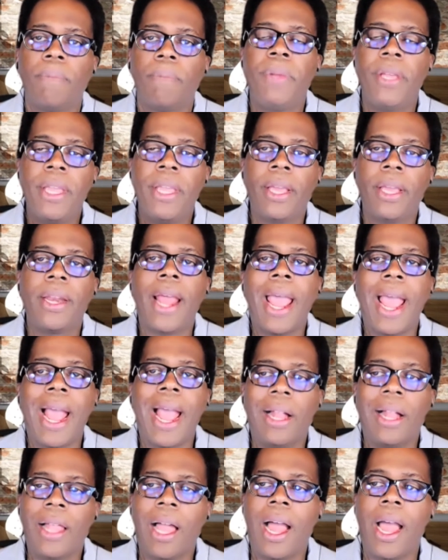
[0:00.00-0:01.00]
Being an
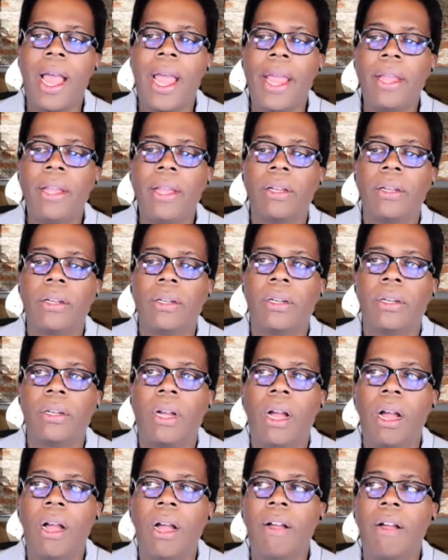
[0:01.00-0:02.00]
ally
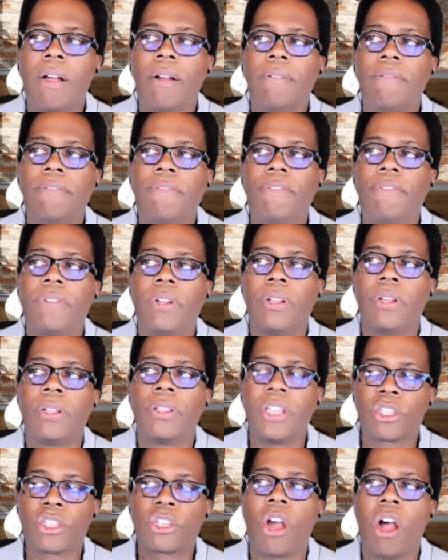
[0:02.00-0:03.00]
of
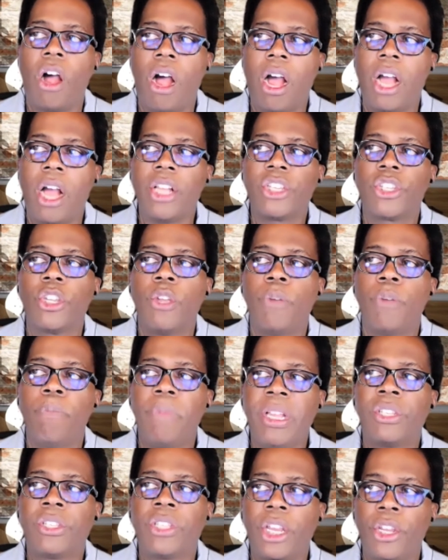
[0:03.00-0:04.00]
this cause
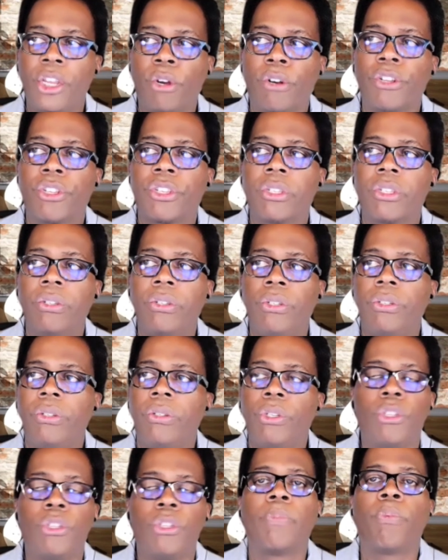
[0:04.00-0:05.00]
means that you
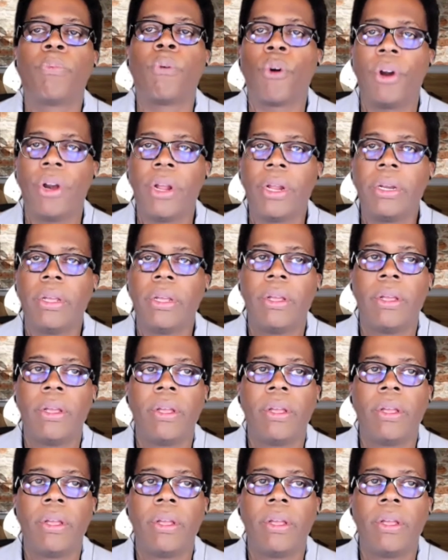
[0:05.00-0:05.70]
support it.